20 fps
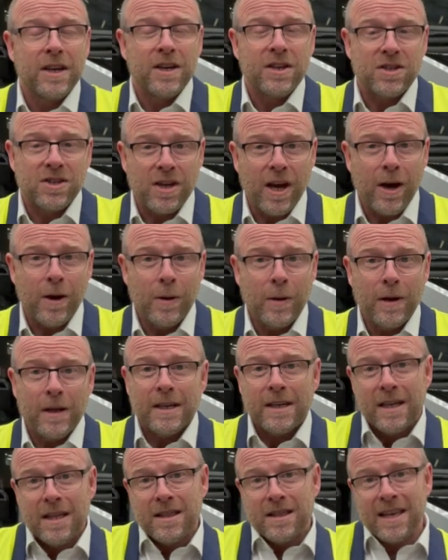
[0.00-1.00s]
So
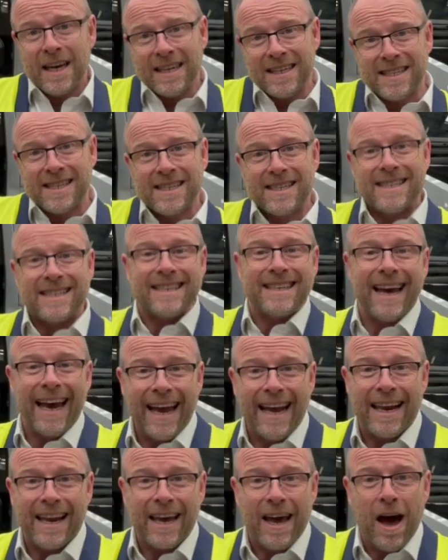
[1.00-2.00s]
they're
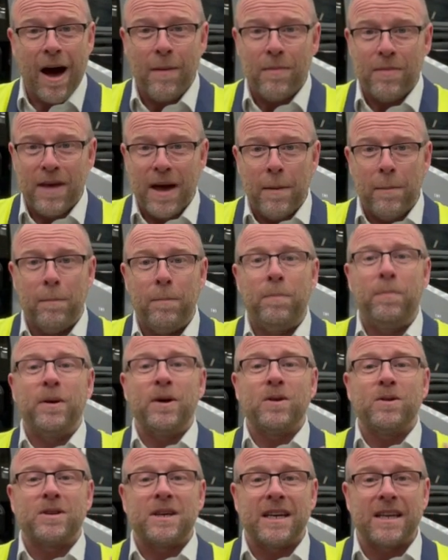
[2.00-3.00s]
scaling up, they're
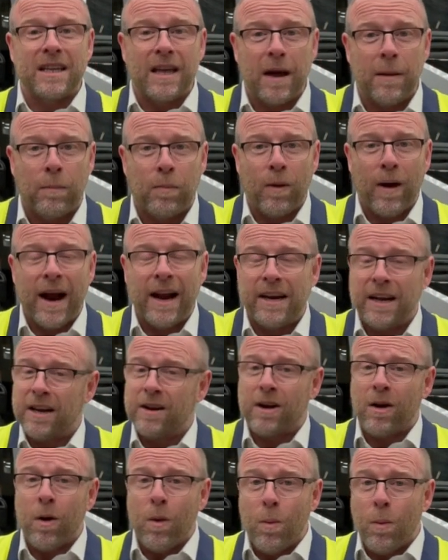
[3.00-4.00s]
building their brand,
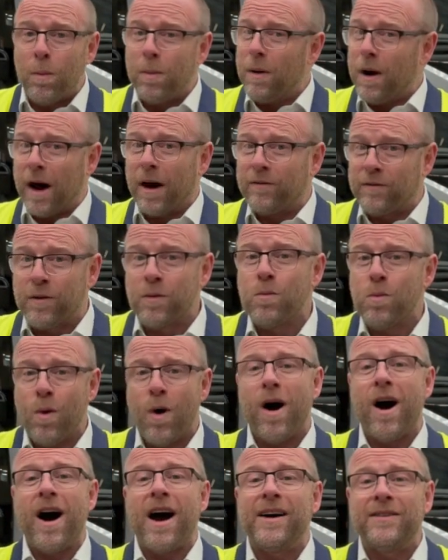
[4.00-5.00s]
and from
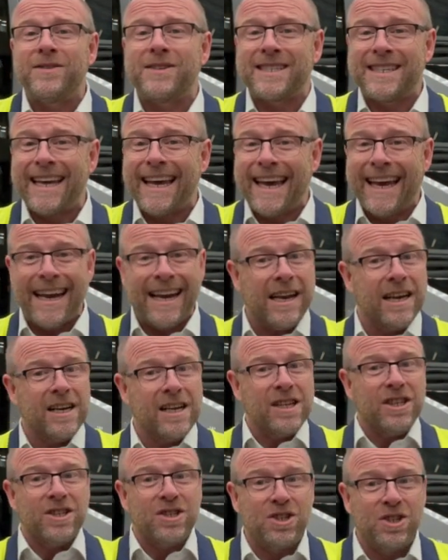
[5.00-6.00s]
what I've
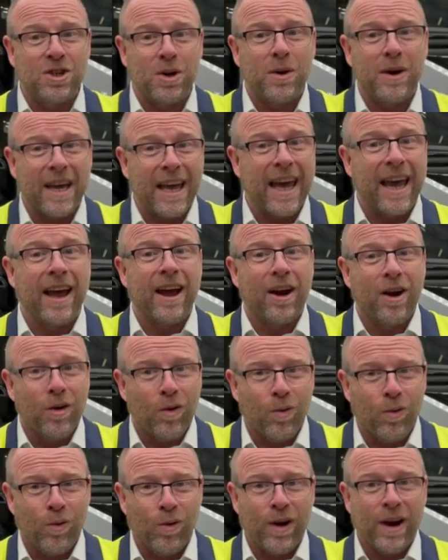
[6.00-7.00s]
seen, doing it
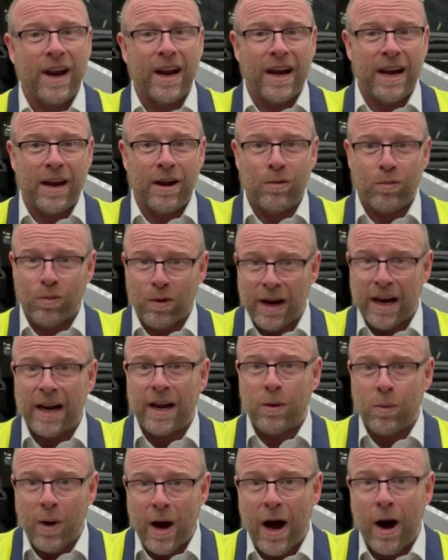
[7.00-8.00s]
really, really
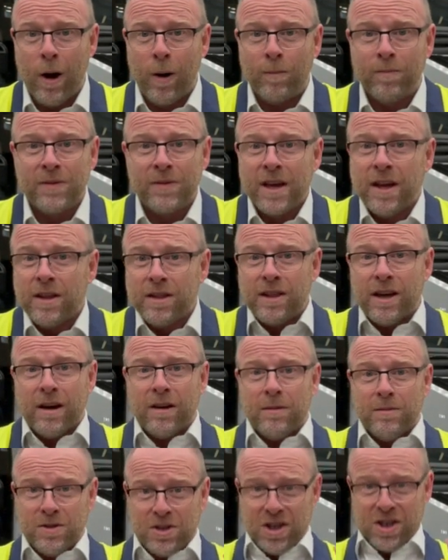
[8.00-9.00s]
well.
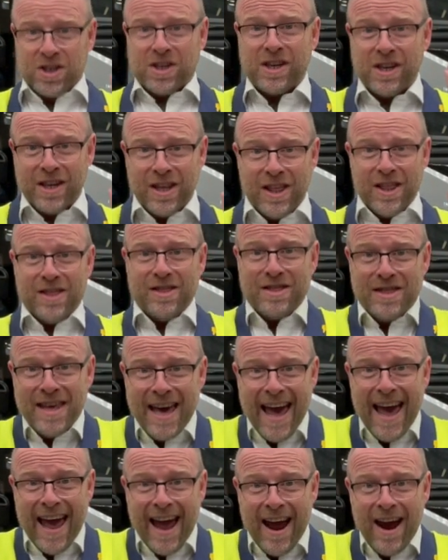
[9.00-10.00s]
They're just,
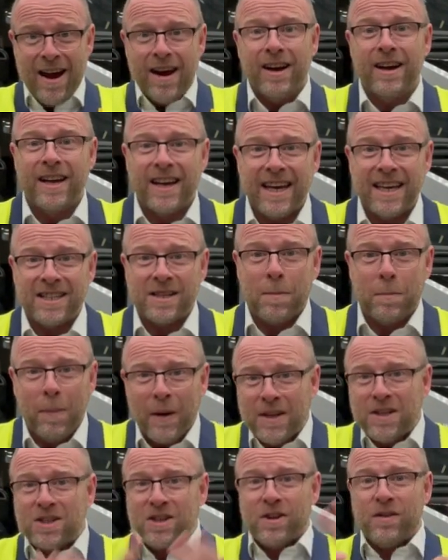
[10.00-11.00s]
there is a
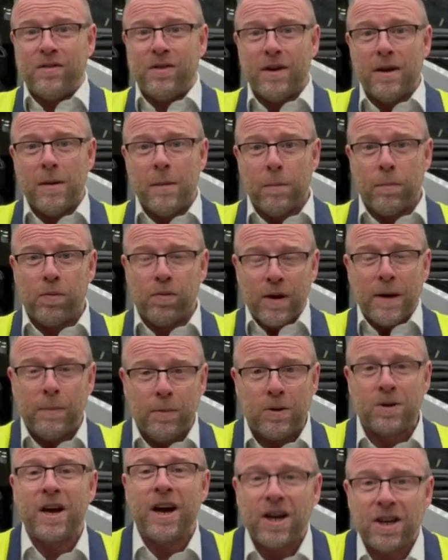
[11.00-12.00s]
bunch of
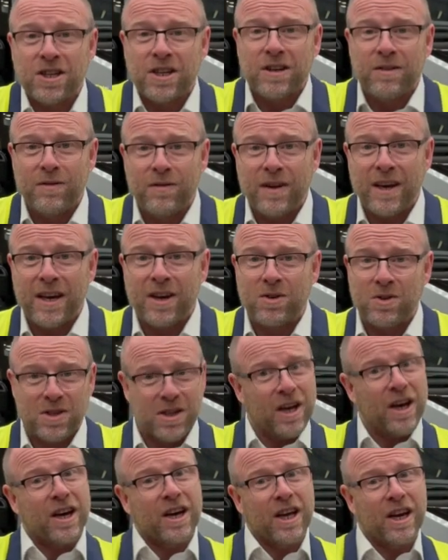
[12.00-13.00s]
pre-production vehicles
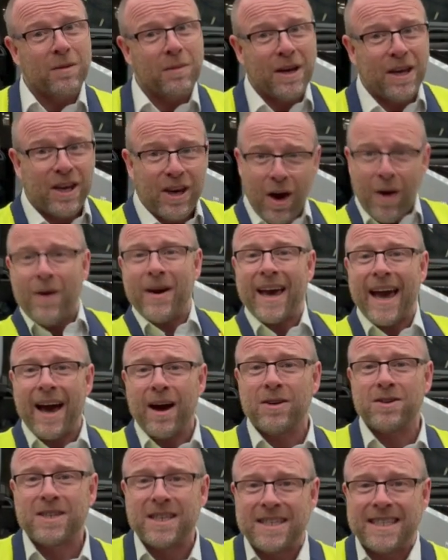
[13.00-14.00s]
that are gonna be going
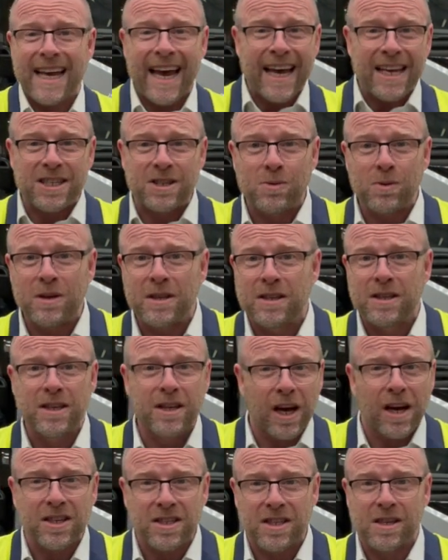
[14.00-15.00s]
out to test with
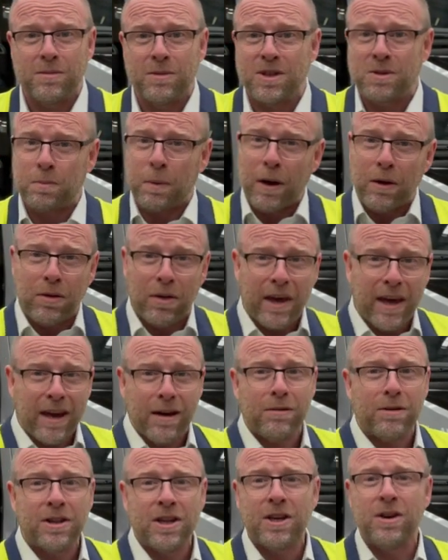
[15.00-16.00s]
customers both
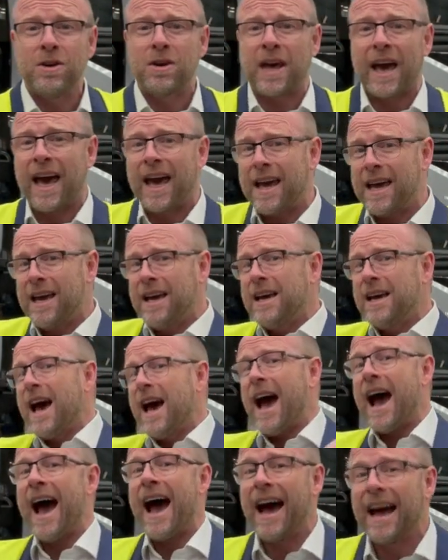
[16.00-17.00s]
here in the UK
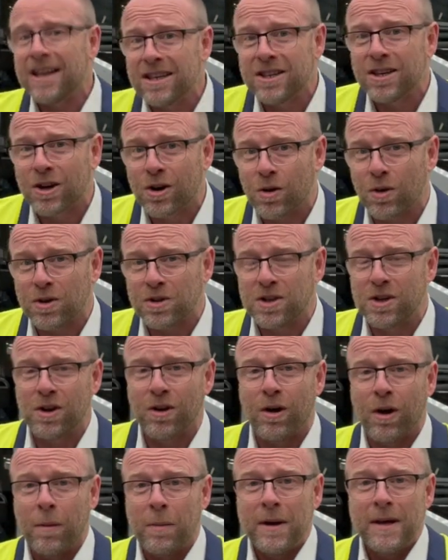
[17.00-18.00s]
and across
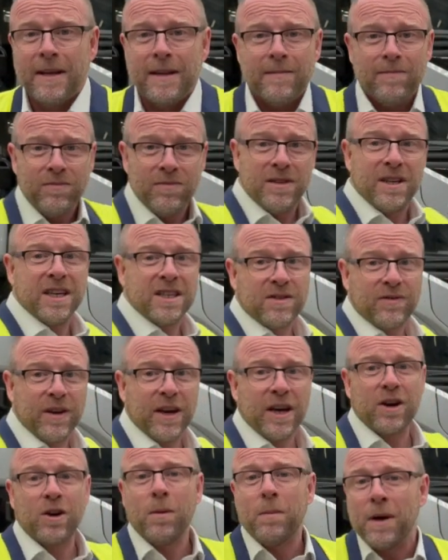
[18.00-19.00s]
Europe. This
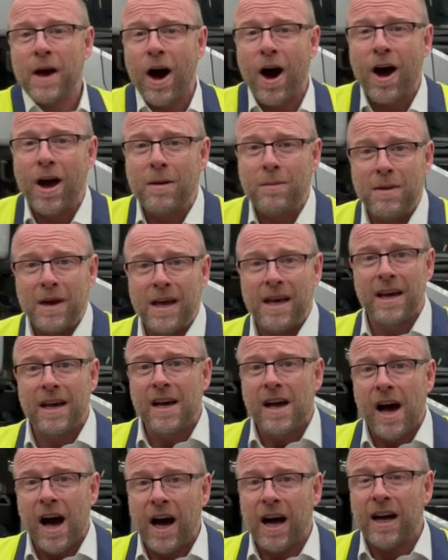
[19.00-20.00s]
vehicle behind me,
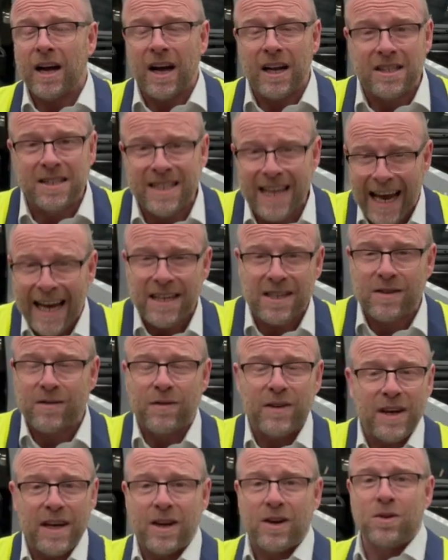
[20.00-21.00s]
a test
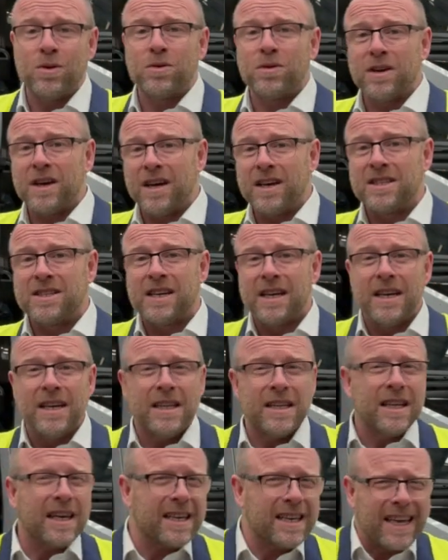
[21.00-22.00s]
vehicle that is,
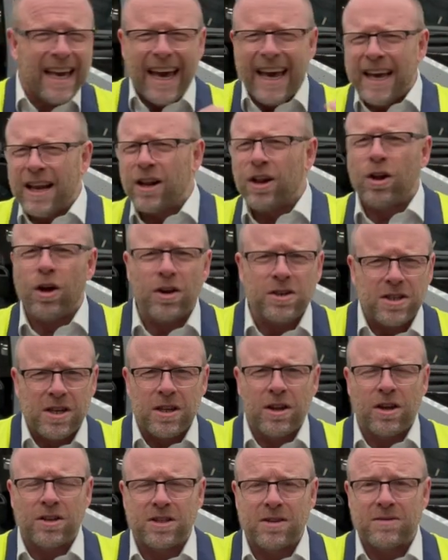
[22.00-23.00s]
they're getting lots and
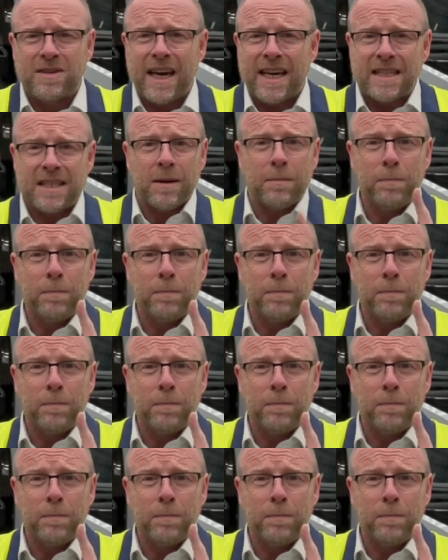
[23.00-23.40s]
lots of data.